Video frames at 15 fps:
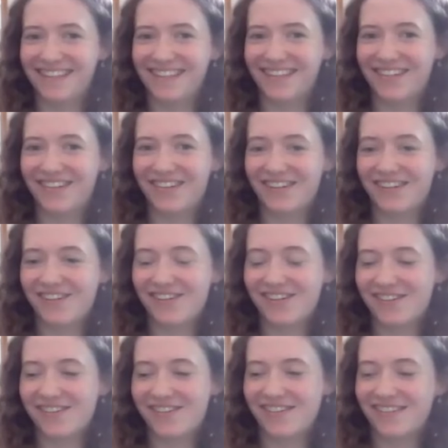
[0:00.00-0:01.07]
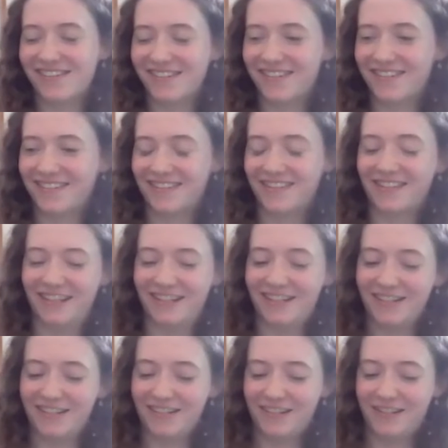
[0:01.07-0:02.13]

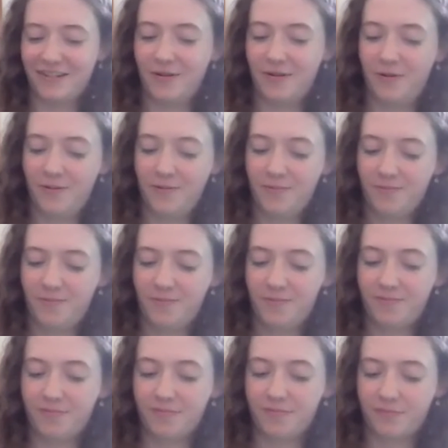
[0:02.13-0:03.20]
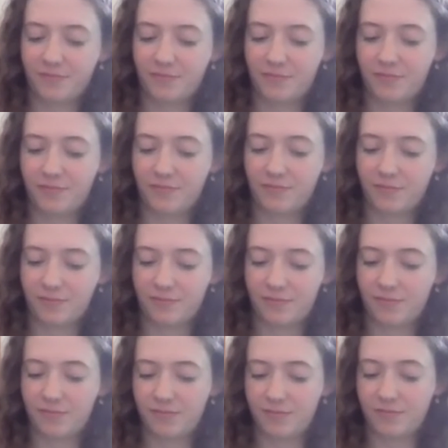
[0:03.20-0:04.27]

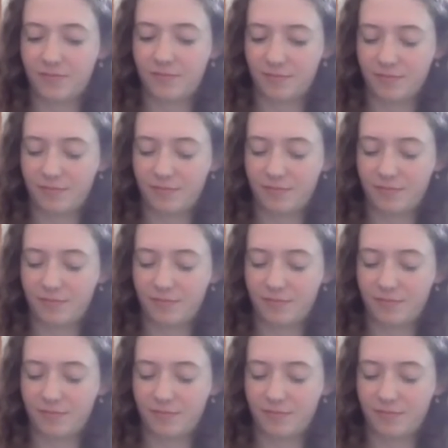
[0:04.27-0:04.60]
(not speaking)